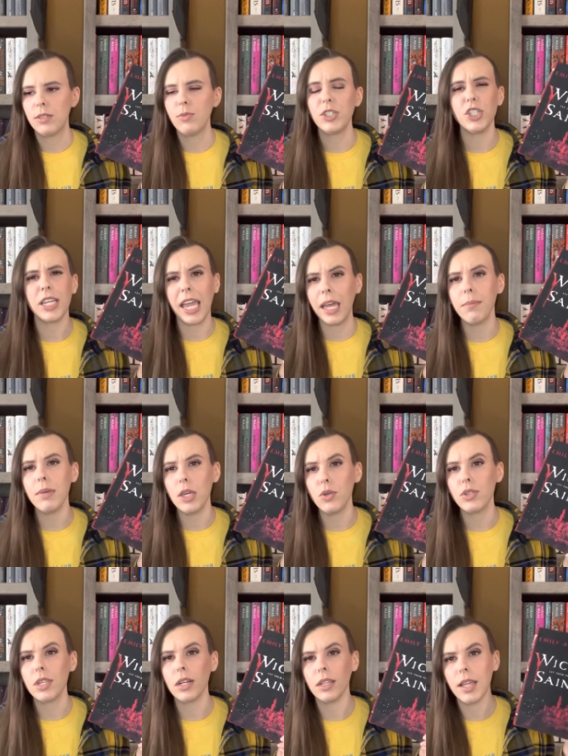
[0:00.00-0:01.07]
which can be
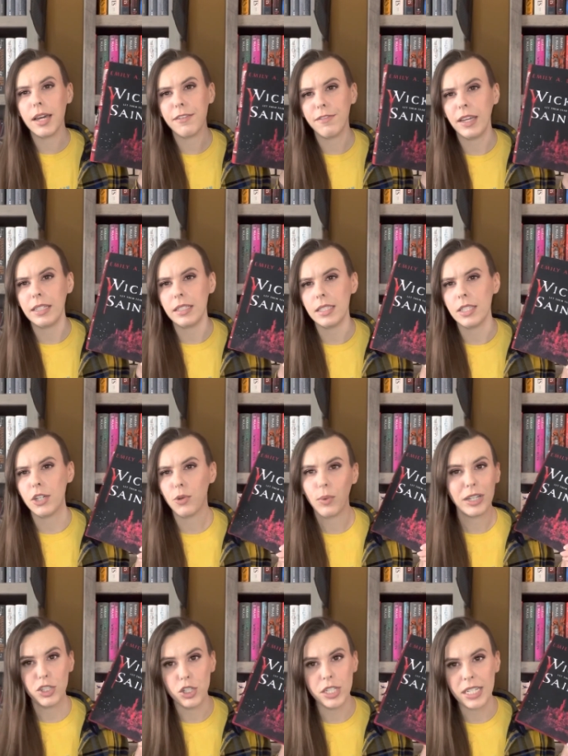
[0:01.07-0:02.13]
used in a lot of fantasy or
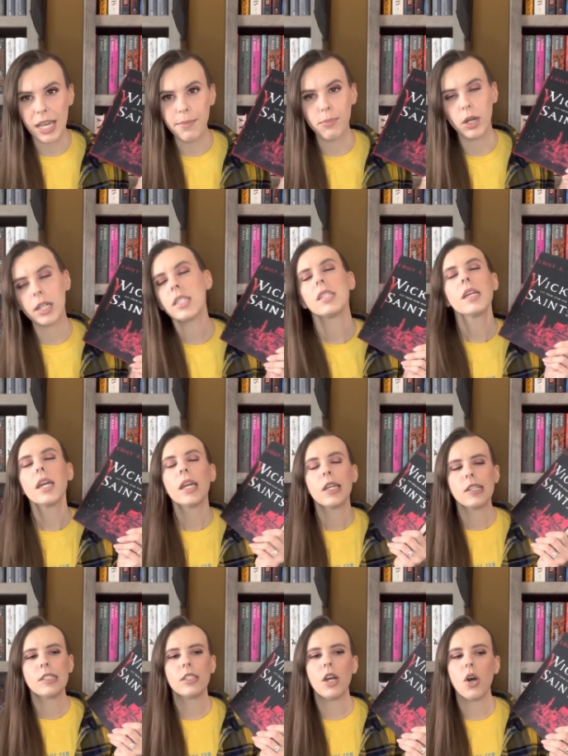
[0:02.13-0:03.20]
witchy type books,
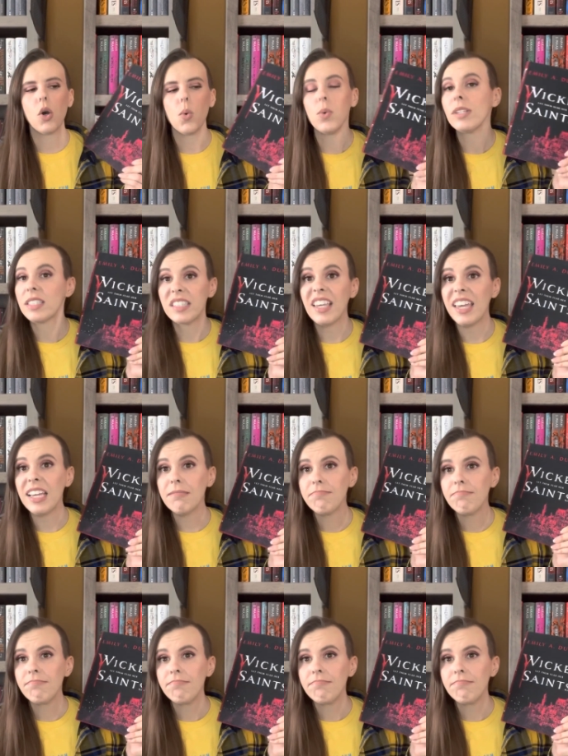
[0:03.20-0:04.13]
so we'll see.